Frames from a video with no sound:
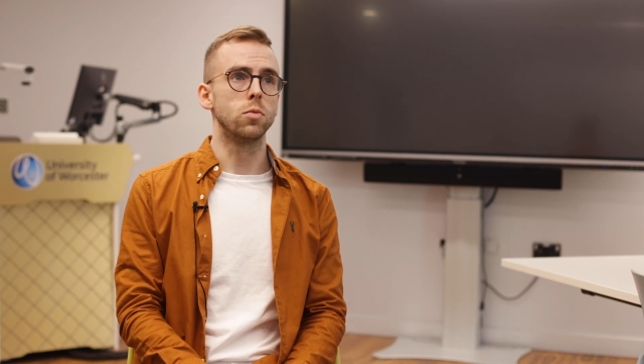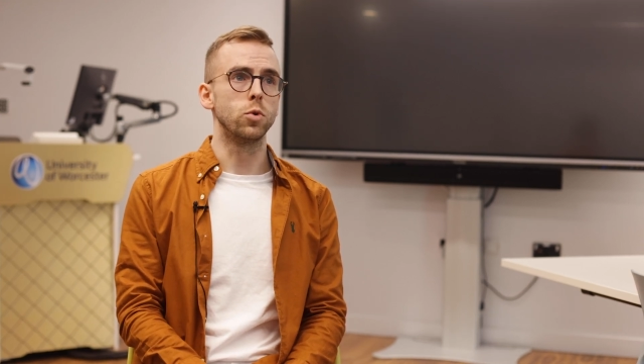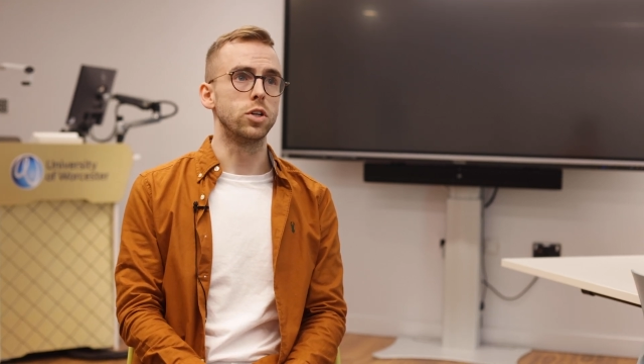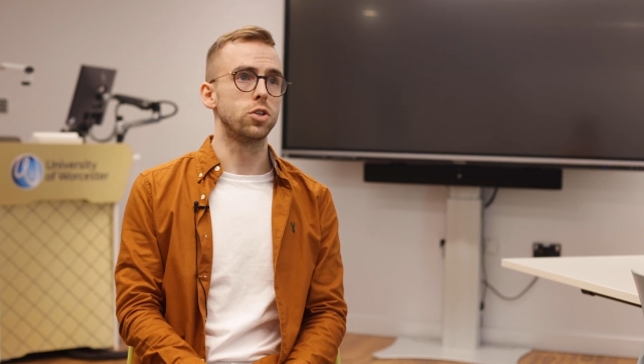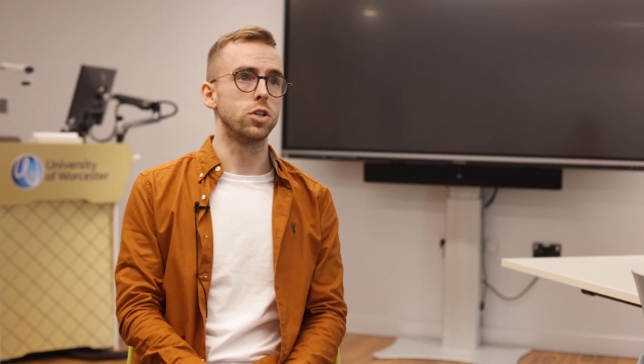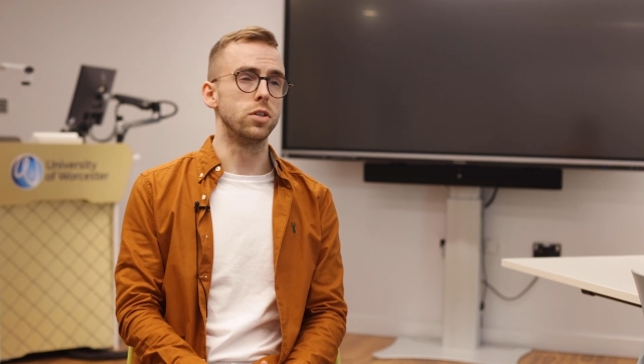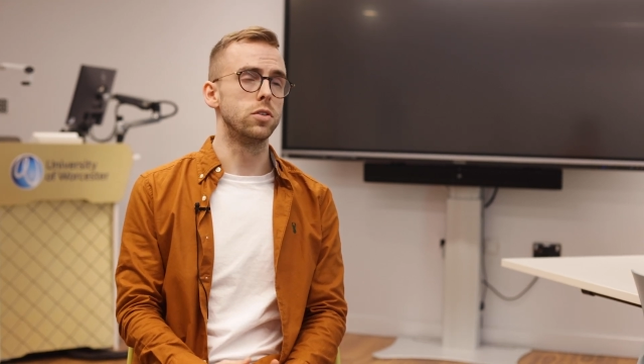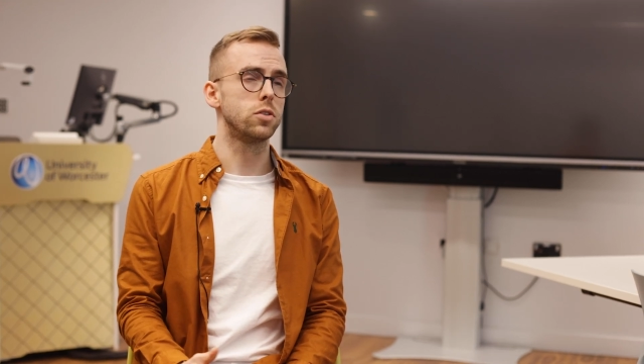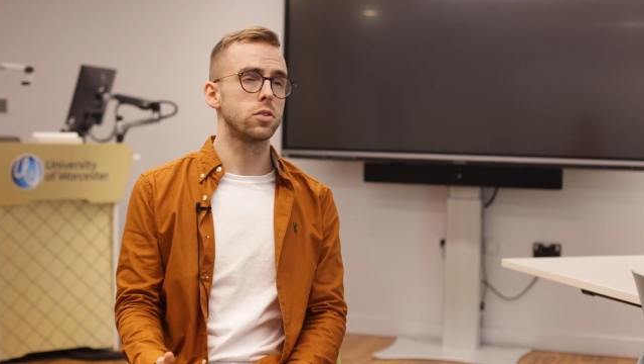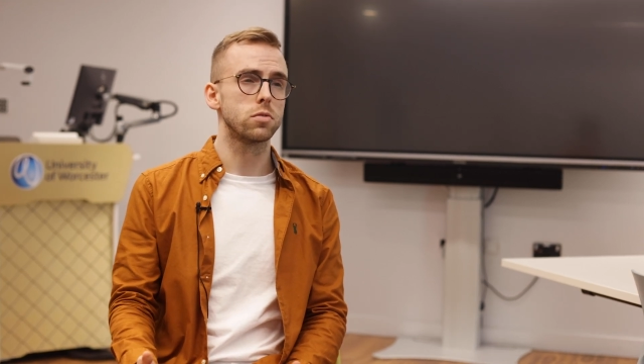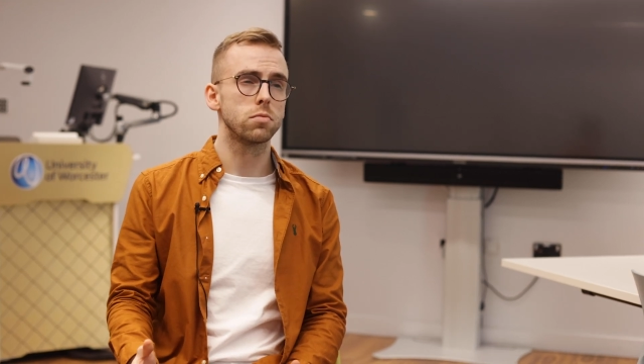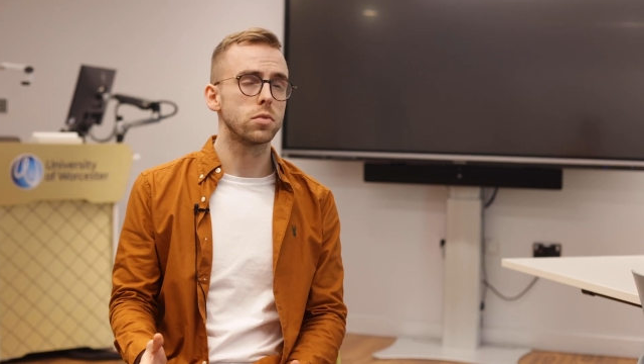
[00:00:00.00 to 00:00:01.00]
which
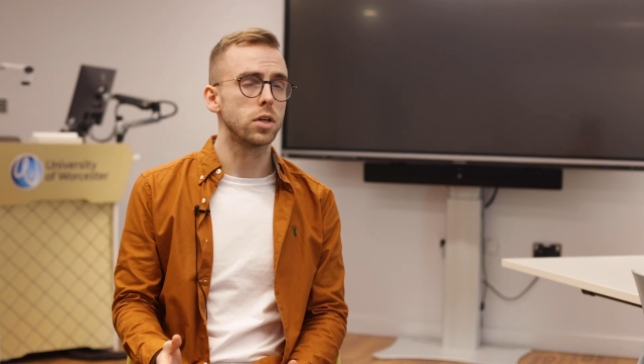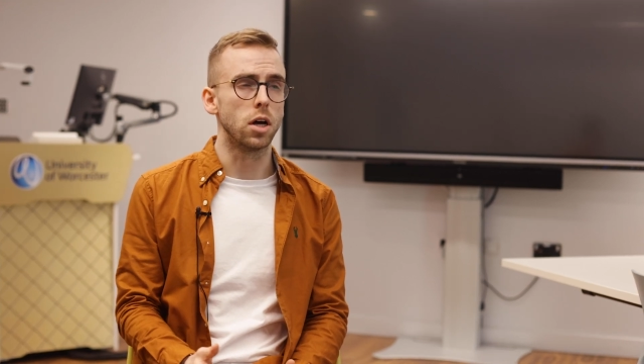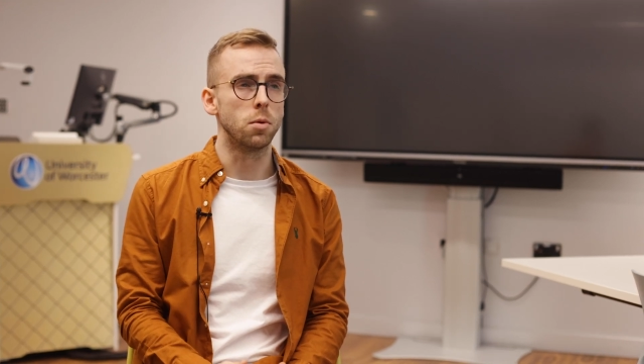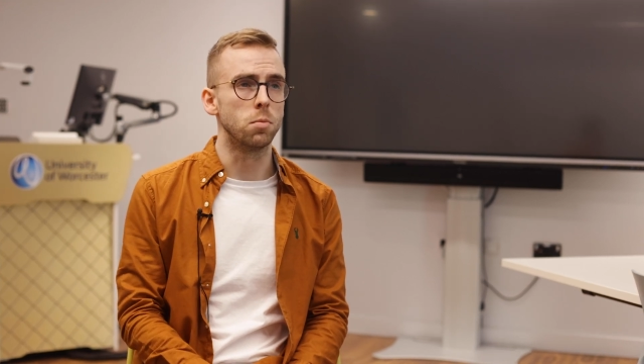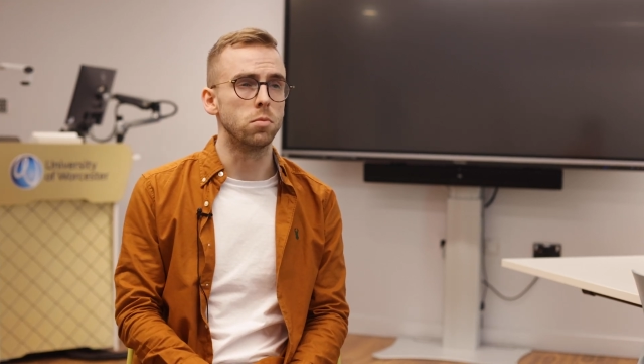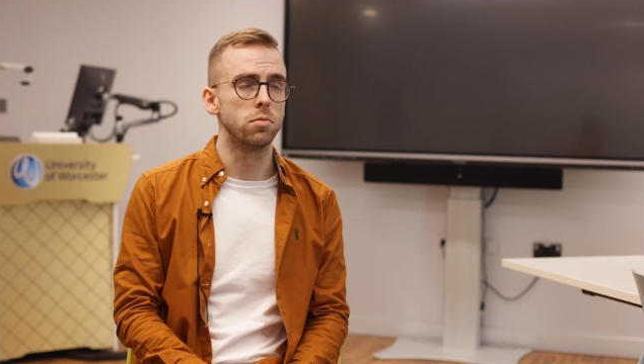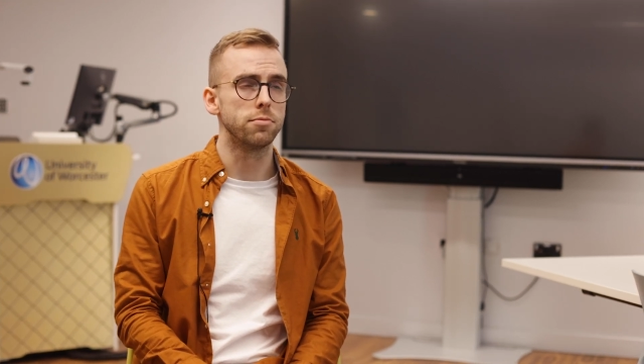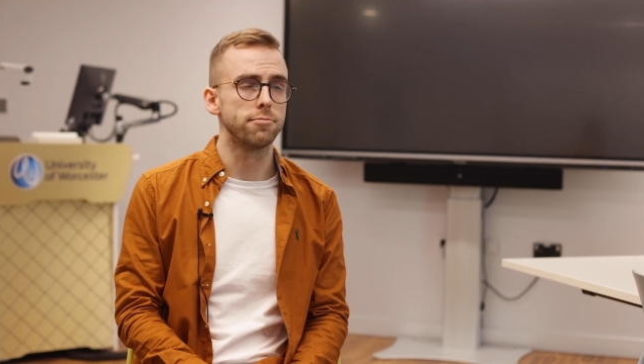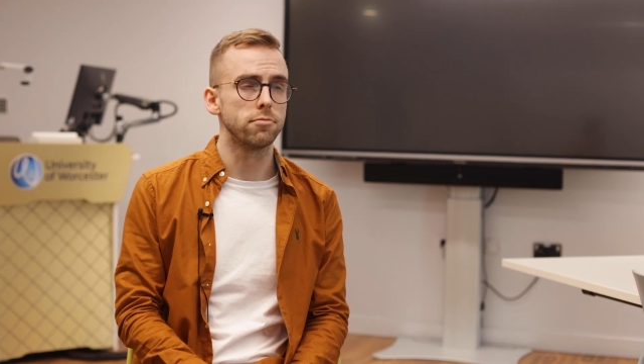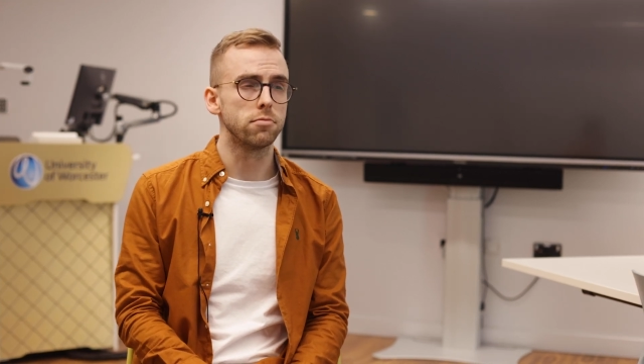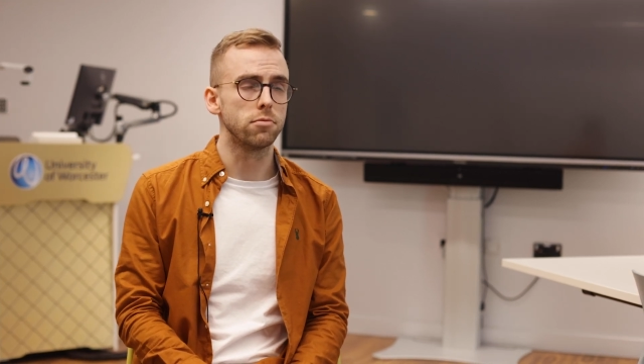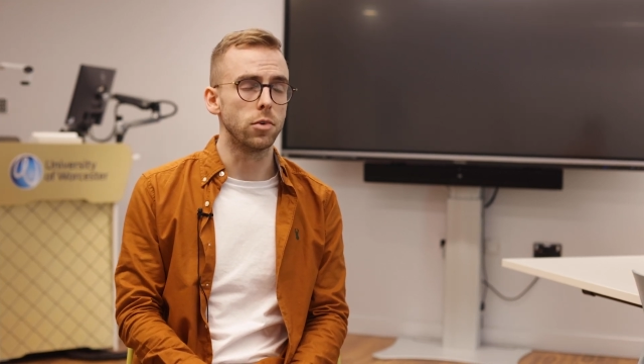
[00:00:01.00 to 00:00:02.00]
is
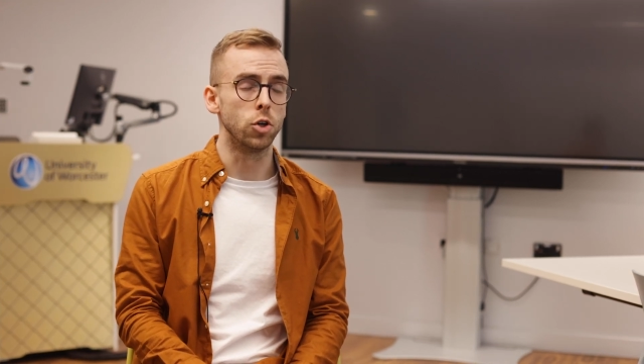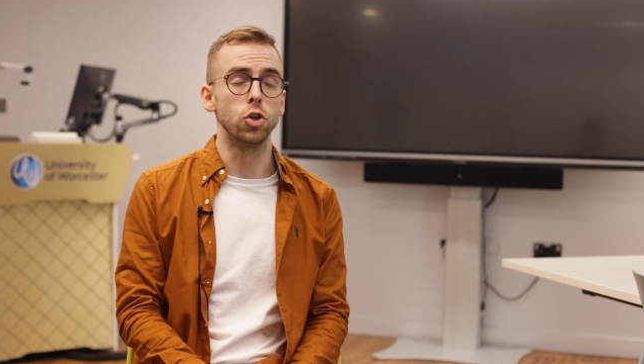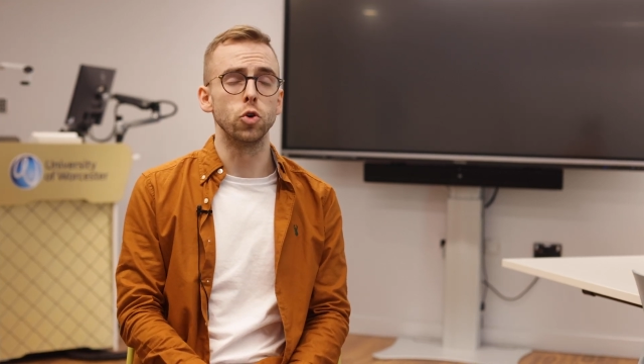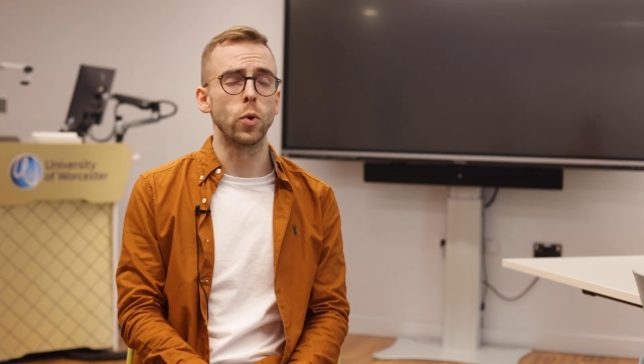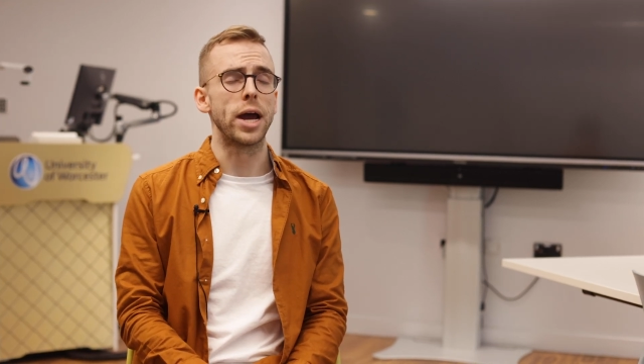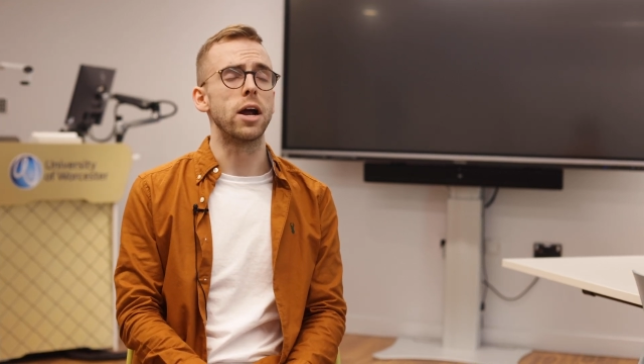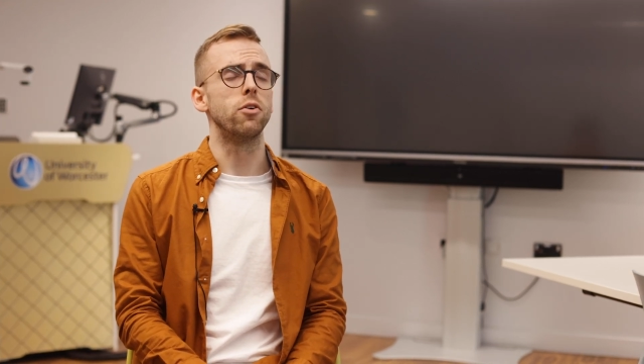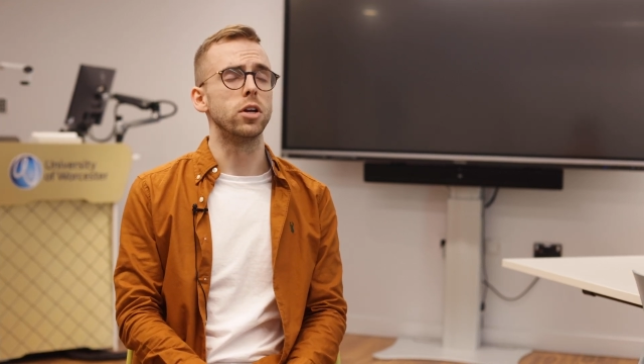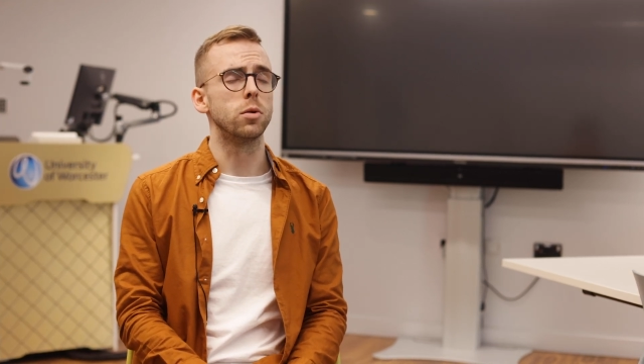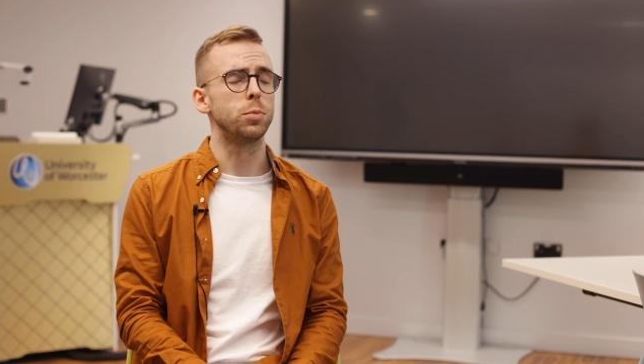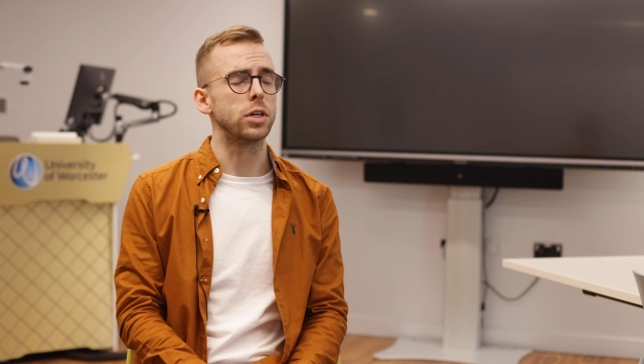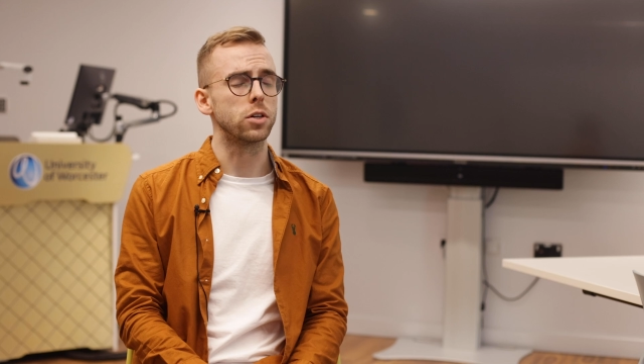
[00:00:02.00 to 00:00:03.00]
a new
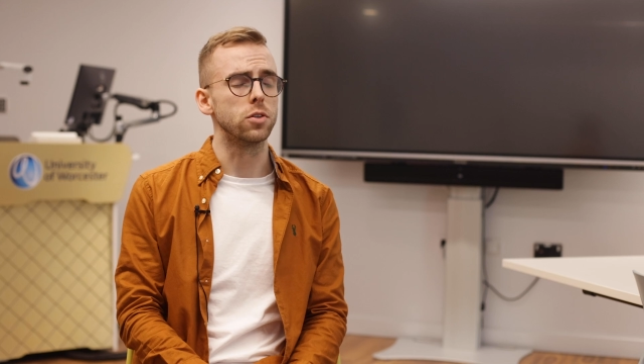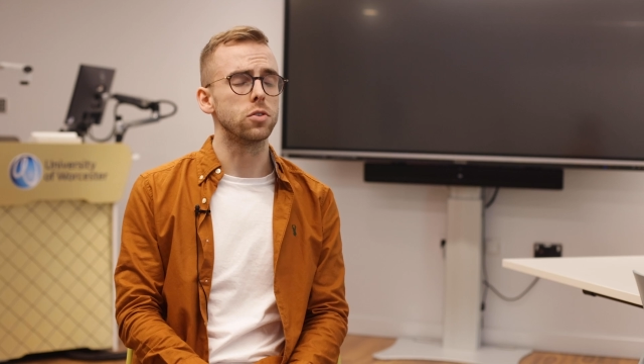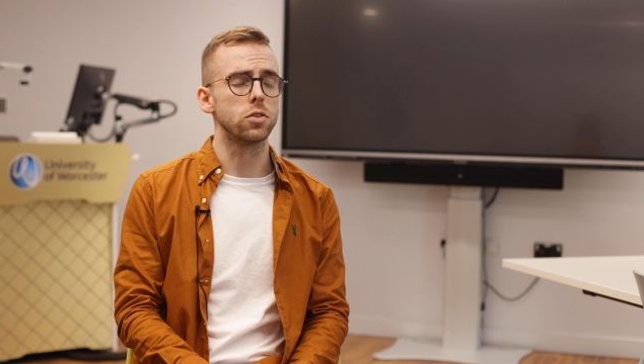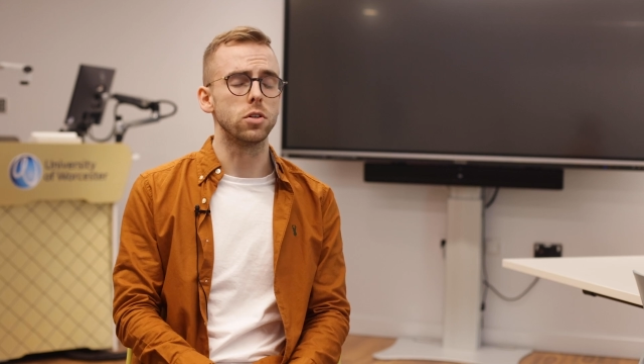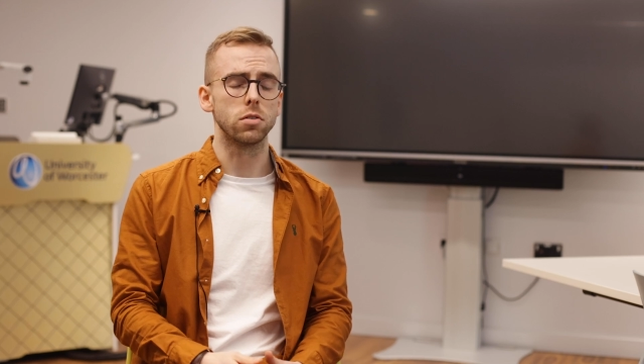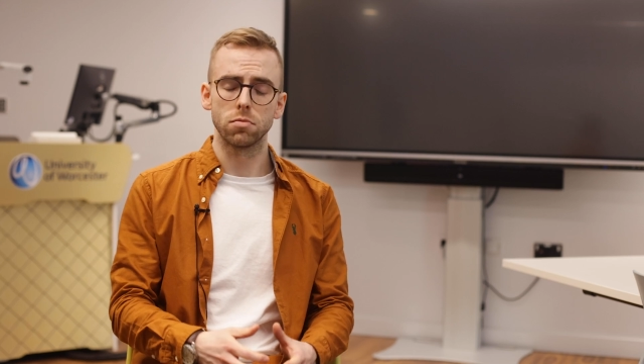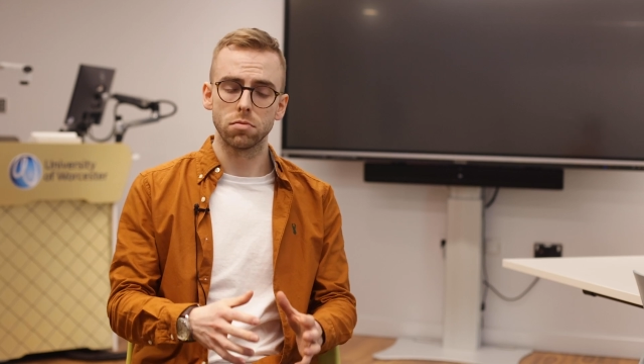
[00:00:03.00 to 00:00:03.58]
area because